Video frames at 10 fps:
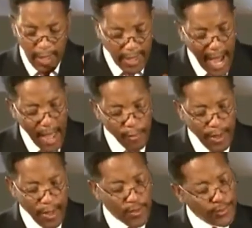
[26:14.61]
The
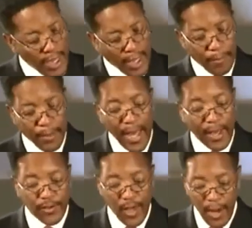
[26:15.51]
gathering is taking
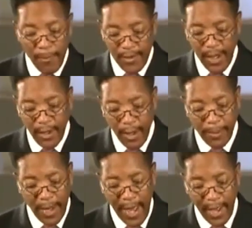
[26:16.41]
place in a particular
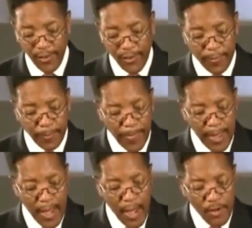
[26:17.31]
place.
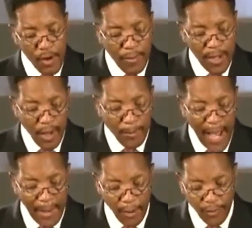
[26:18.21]
Turn me in your
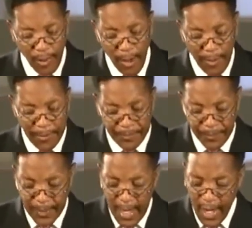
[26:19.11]
Bibles for a moment,
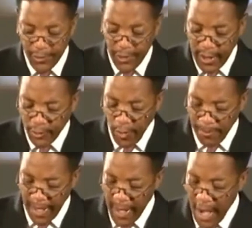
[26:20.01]
and let's see this
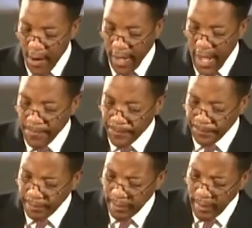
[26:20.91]
with me now, okay?
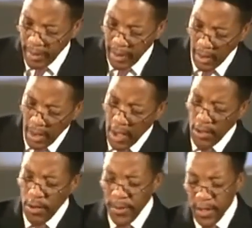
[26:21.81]

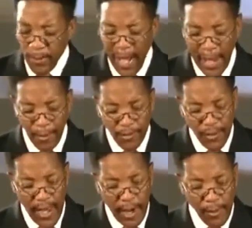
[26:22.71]
Turn me in your
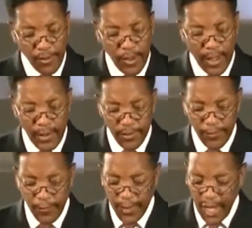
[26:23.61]
Bibles, and I want you to look at
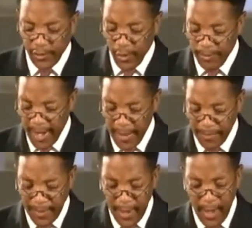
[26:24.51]
this text with
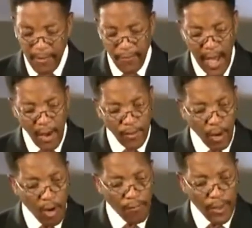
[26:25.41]
me
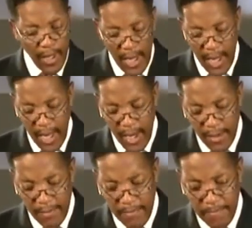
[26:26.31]
found over
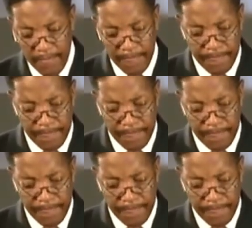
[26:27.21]
in,